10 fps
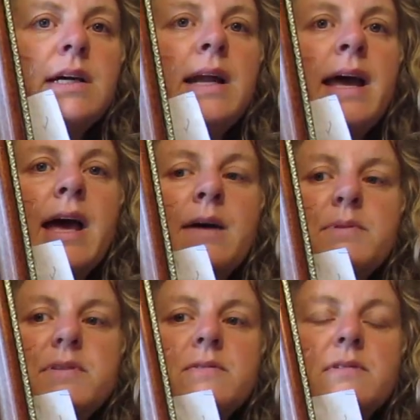And I
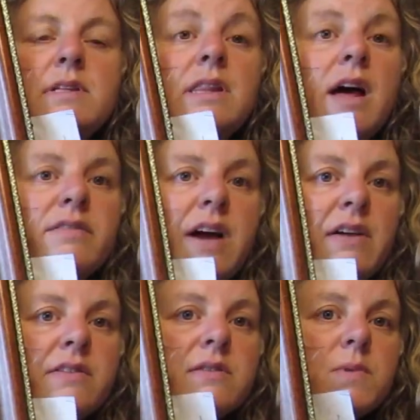absolutely love
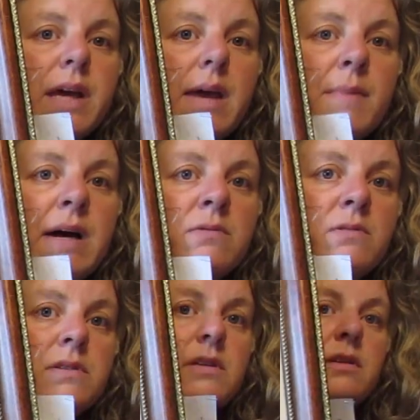how this one came
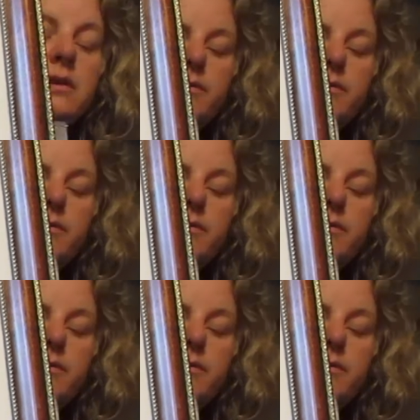out.